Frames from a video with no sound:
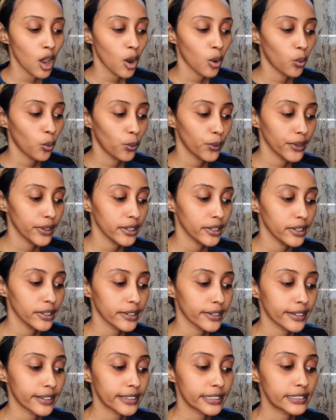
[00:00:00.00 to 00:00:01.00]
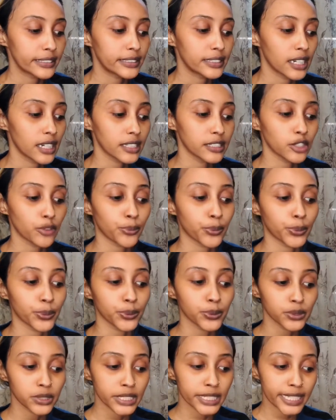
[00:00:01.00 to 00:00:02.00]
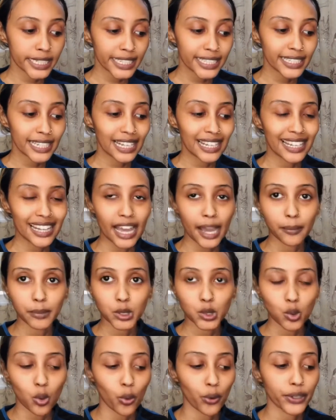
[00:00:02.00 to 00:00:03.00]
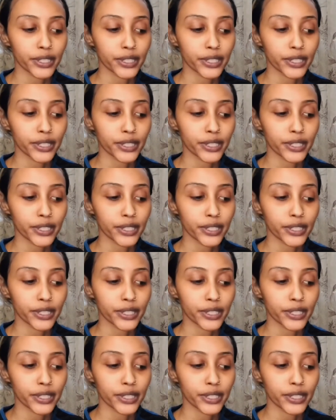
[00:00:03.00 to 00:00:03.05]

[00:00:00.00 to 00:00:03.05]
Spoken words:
We can conduct routine laboratory